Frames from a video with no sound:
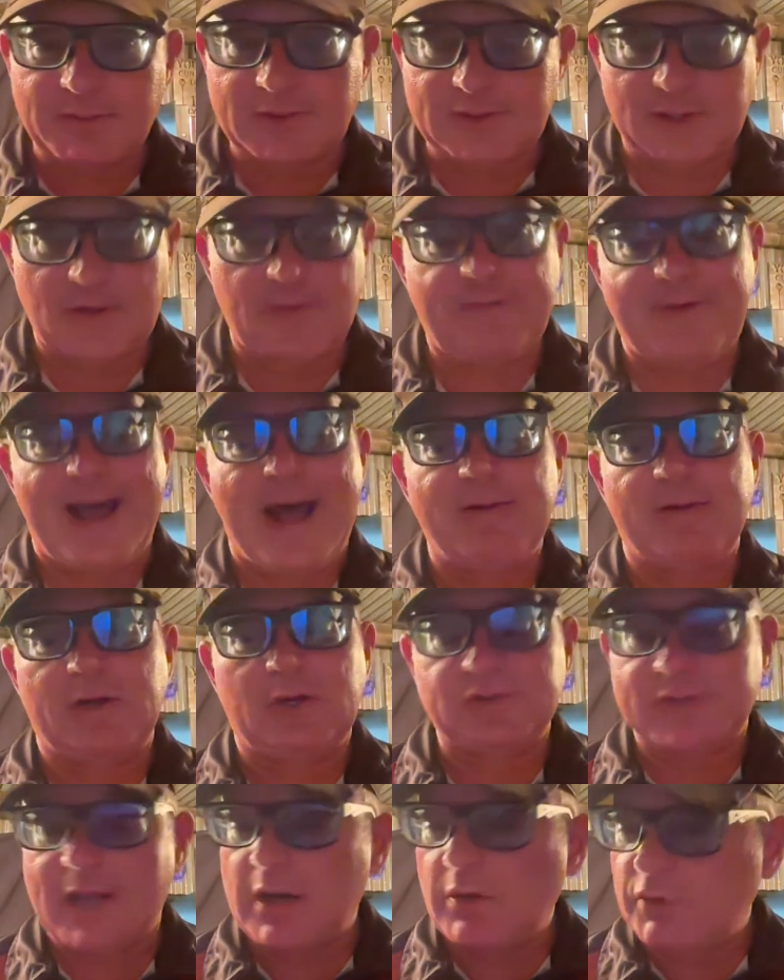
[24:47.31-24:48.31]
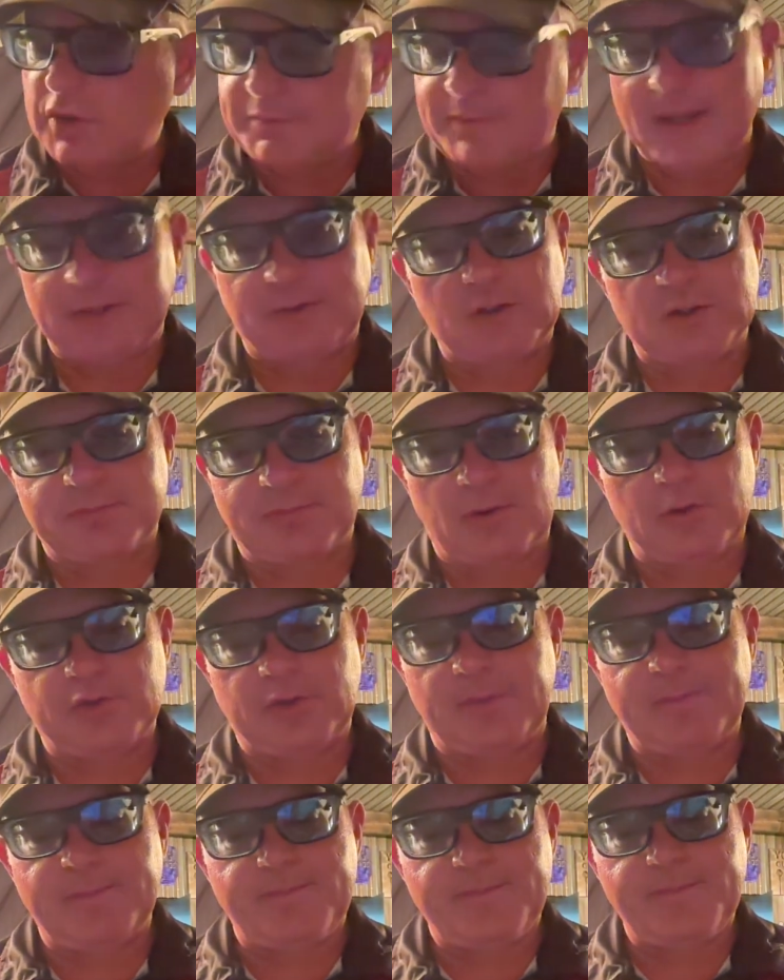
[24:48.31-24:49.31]
is invalid because I don't respect this person.
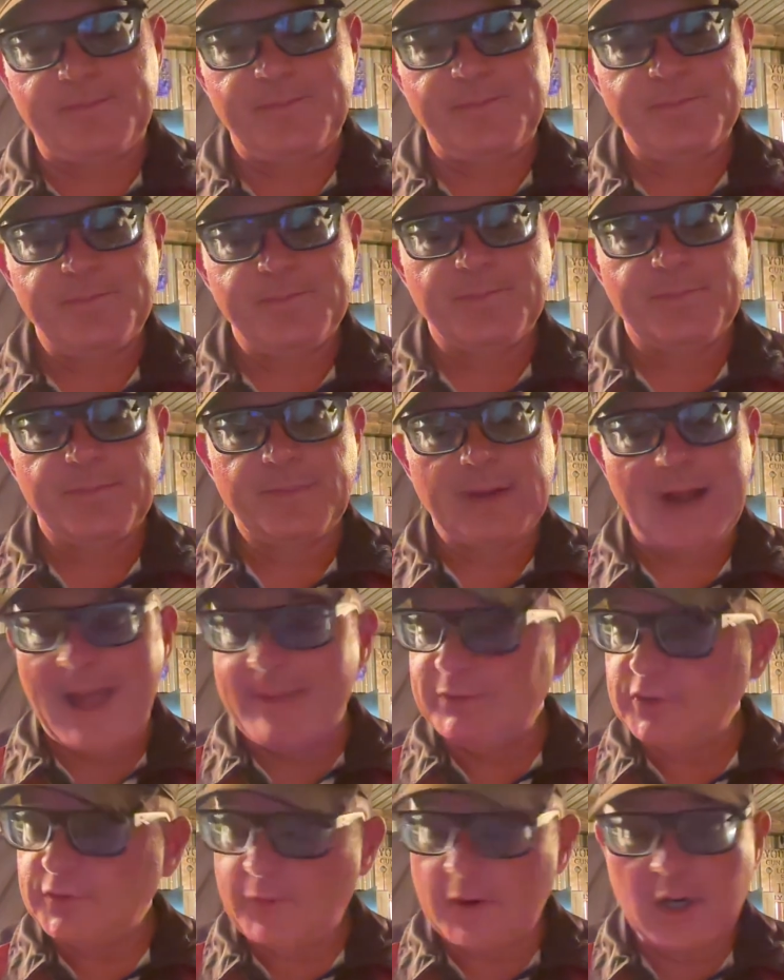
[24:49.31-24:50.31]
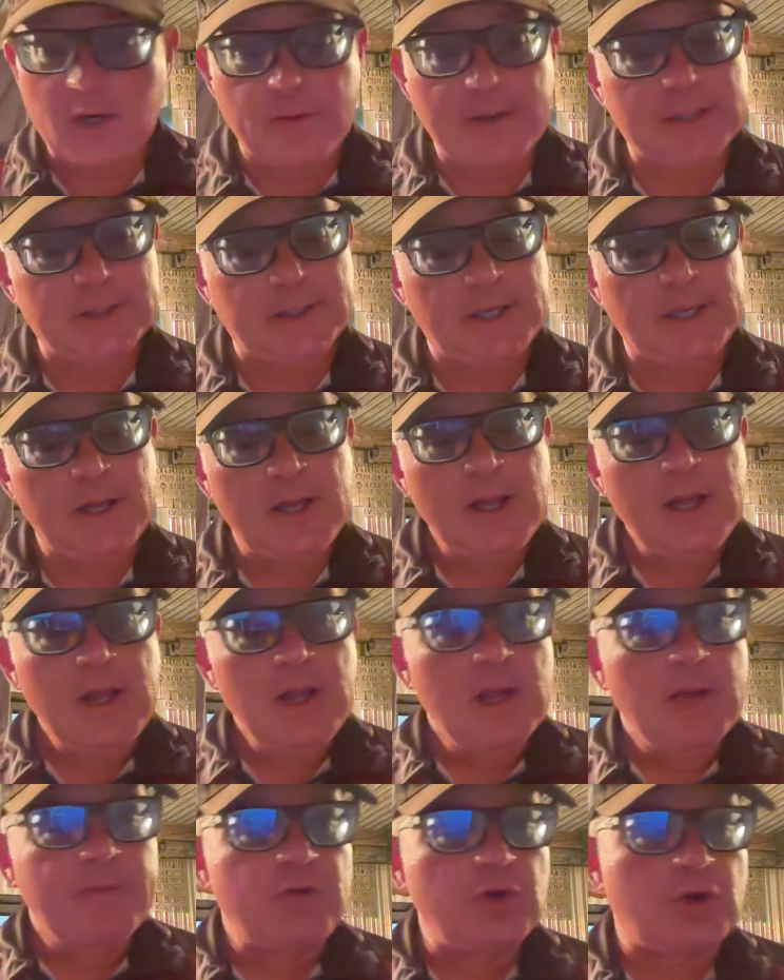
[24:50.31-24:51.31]
Happens very quickly. If you're